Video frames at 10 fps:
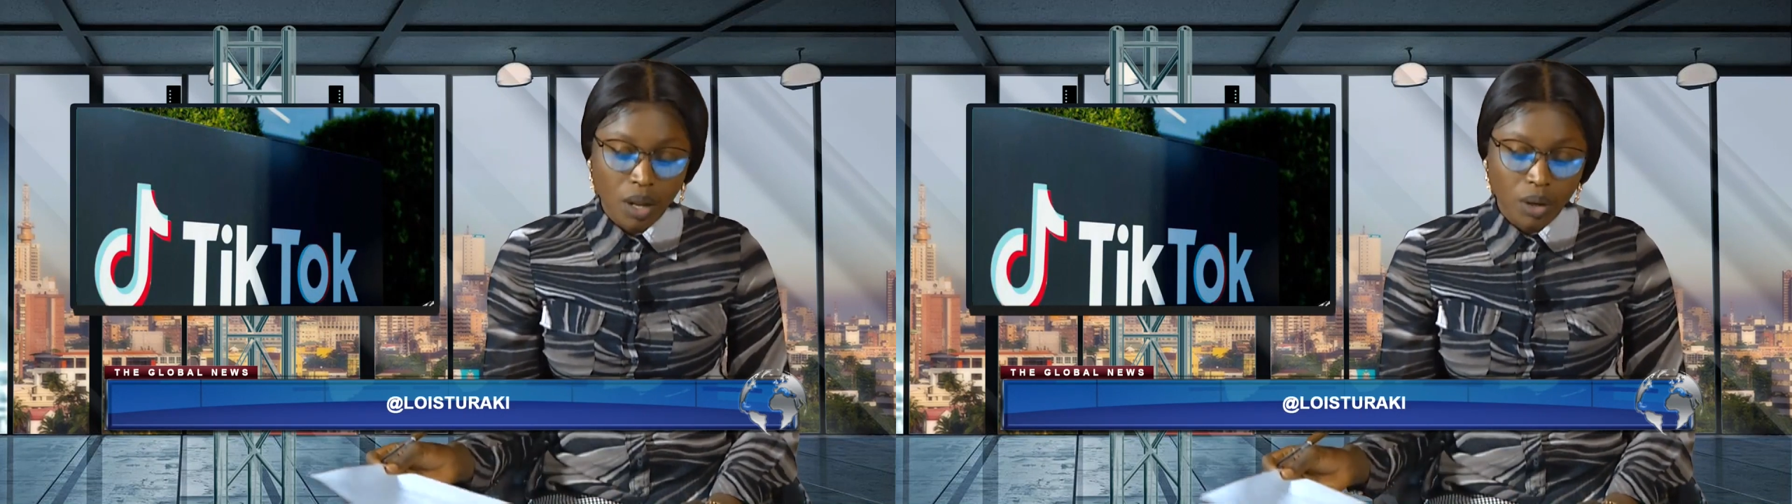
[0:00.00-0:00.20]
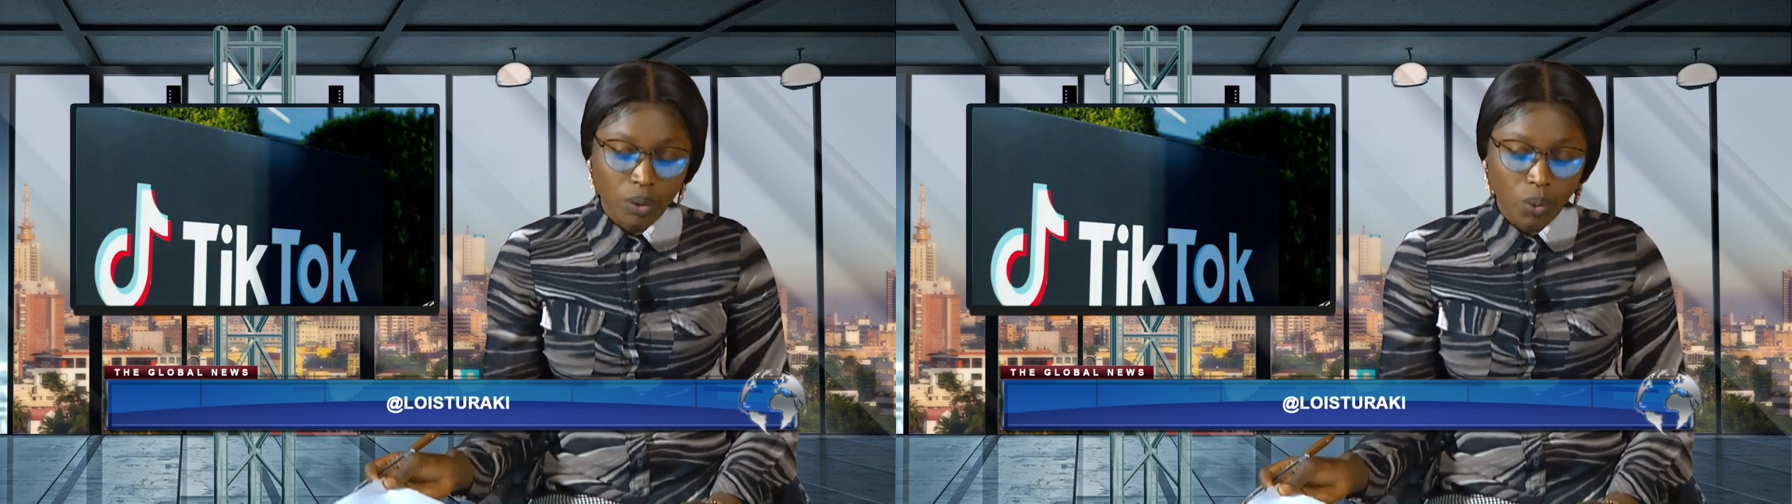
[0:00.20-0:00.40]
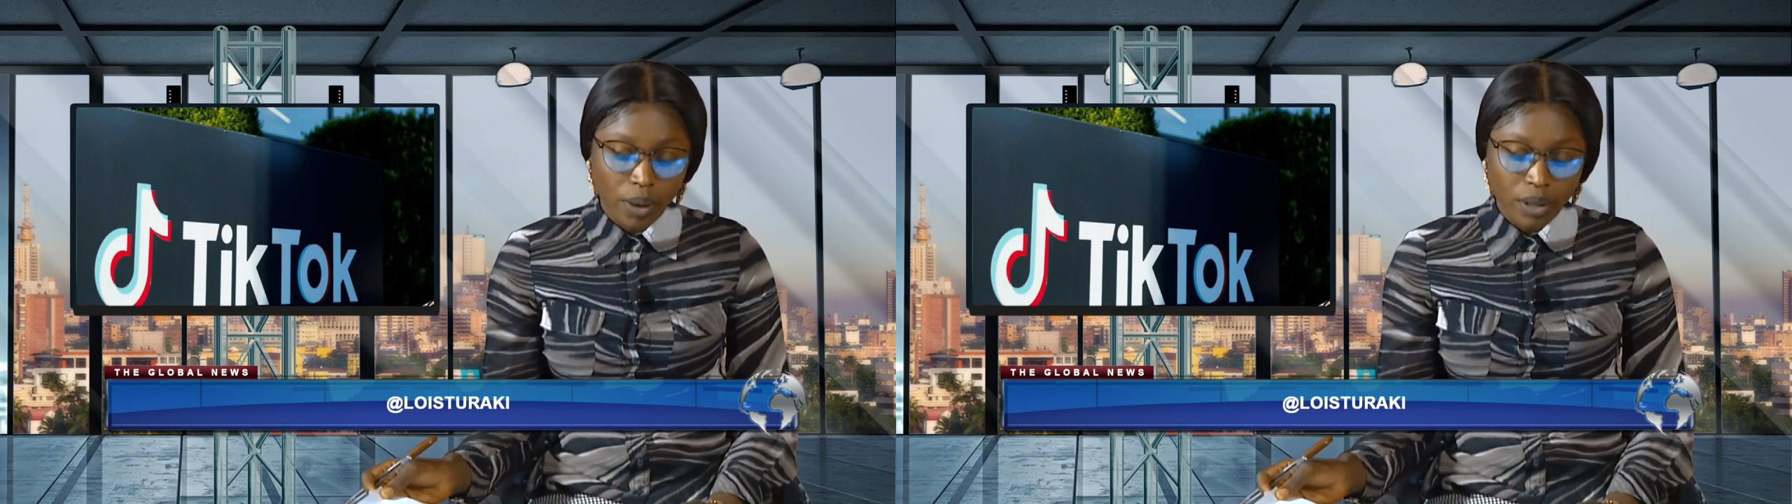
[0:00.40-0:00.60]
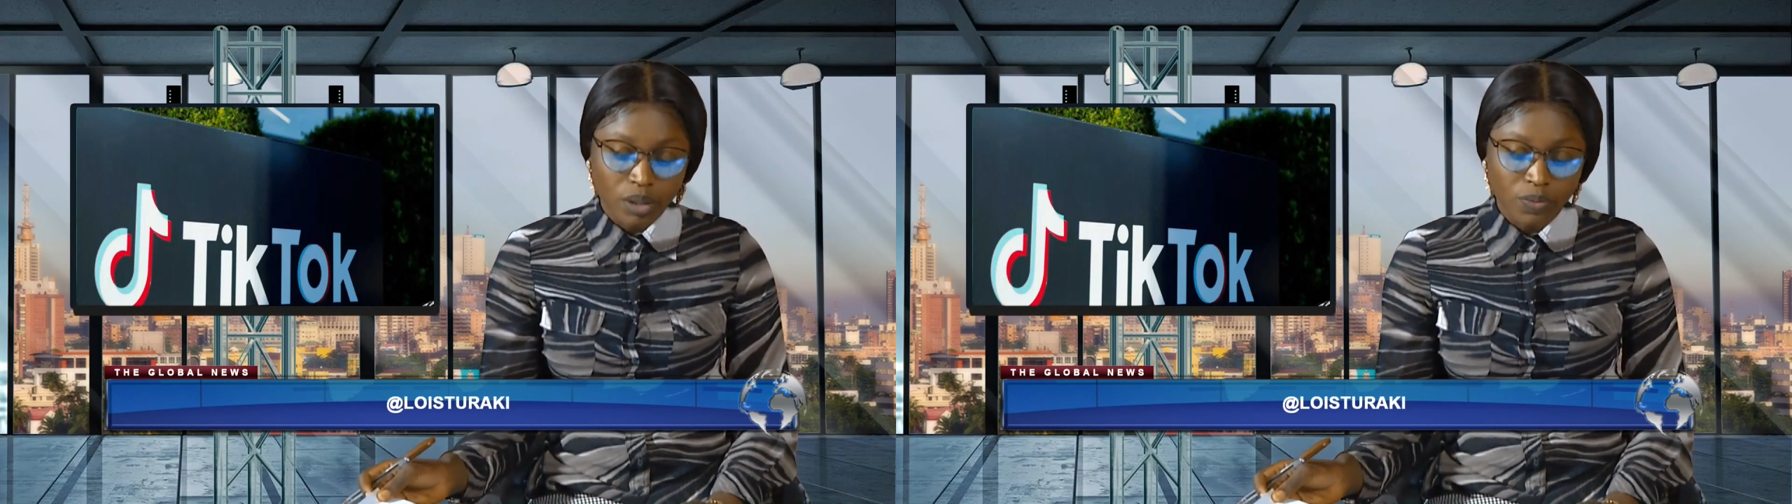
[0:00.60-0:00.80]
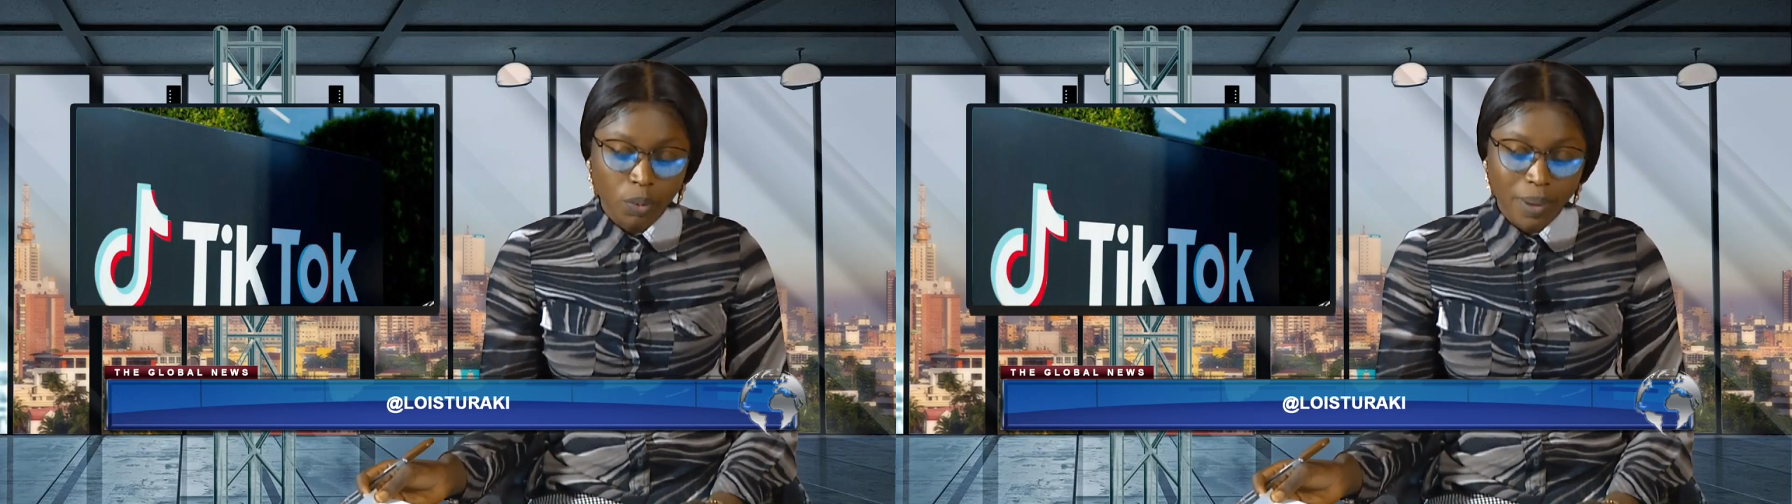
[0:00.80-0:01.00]

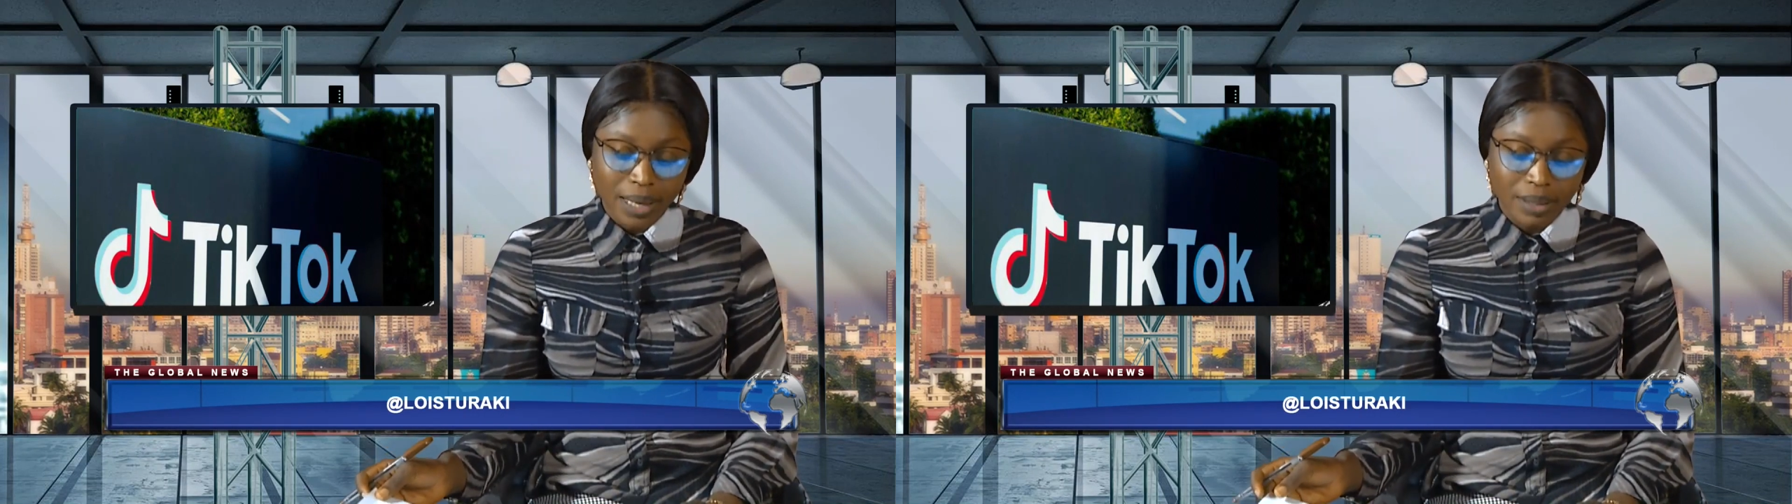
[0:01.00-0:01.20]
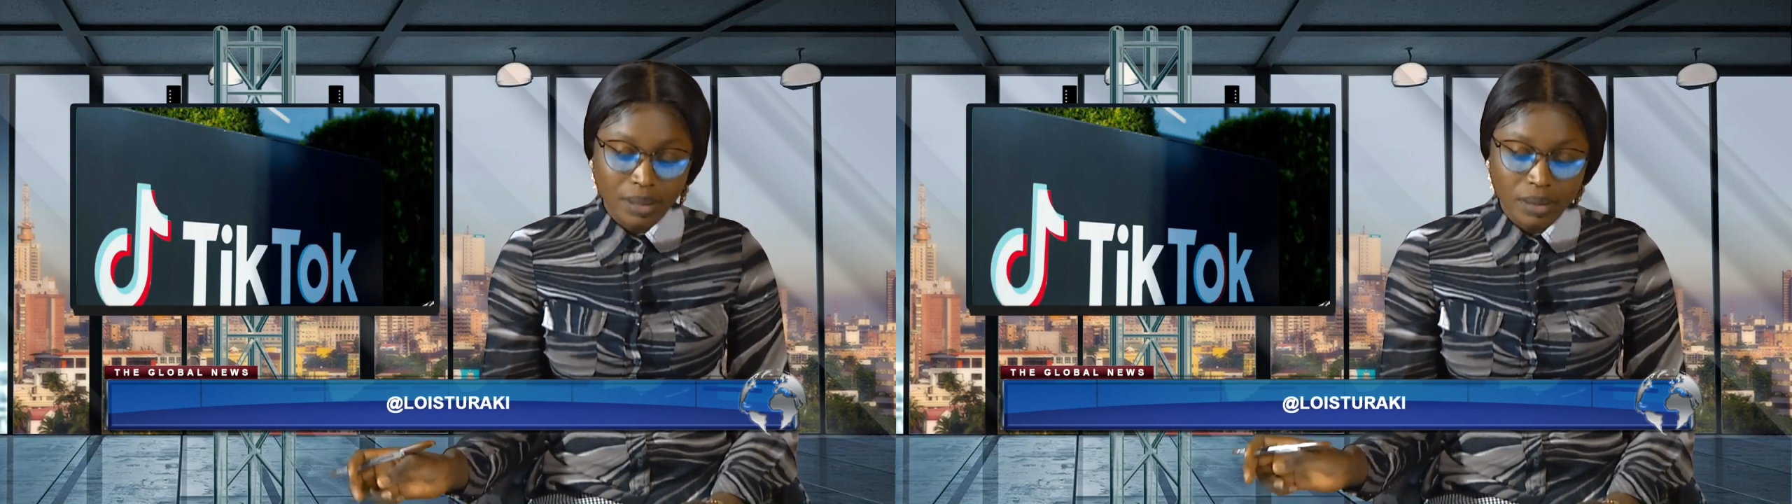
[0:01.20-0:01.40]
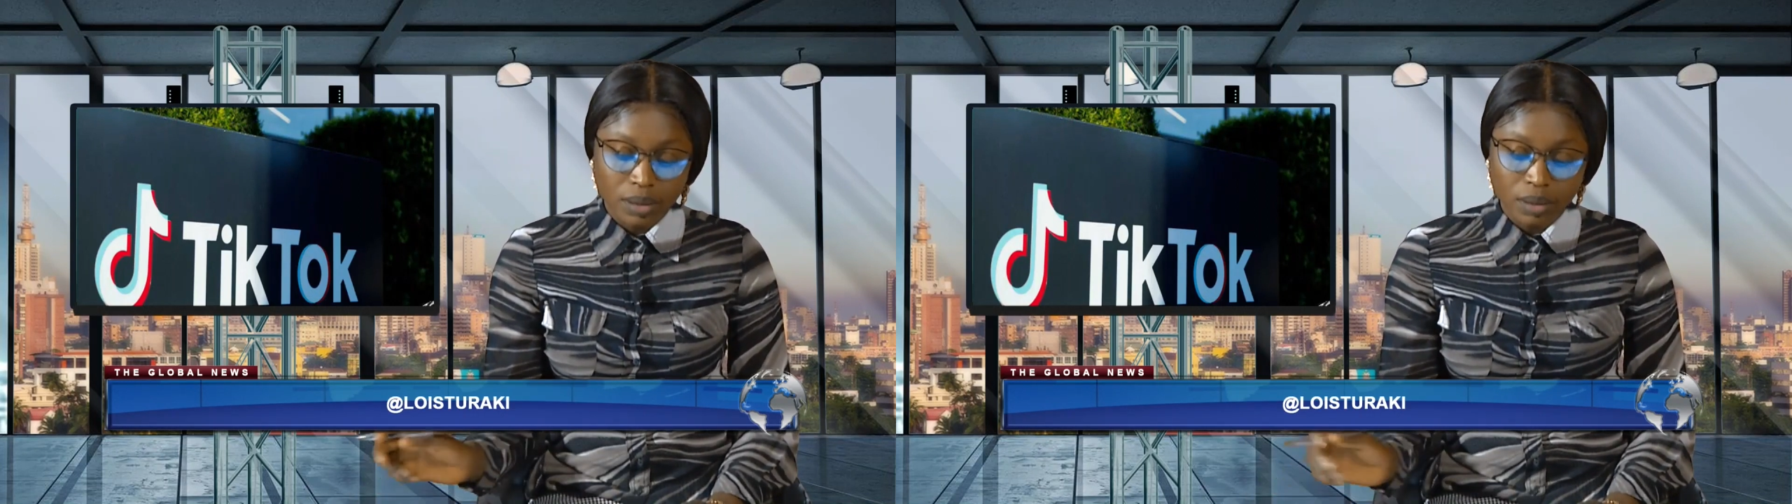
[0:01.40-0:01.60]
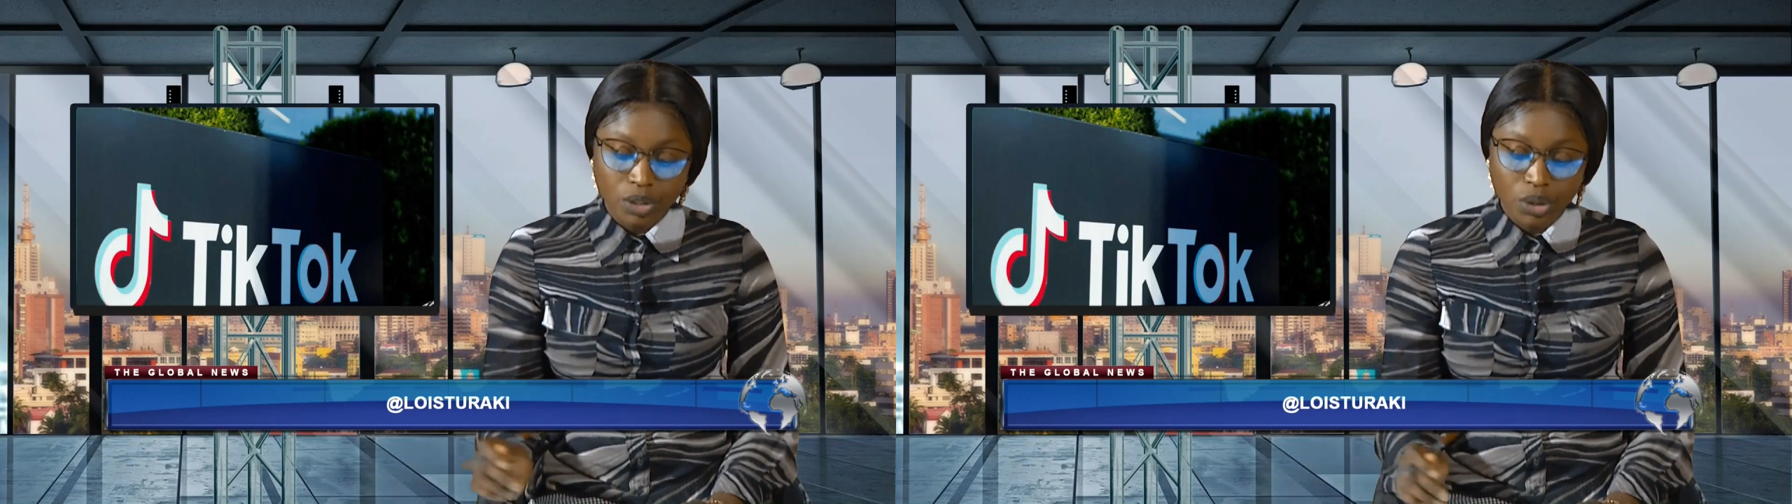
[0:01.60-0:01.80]
Lawyers for ByteDance on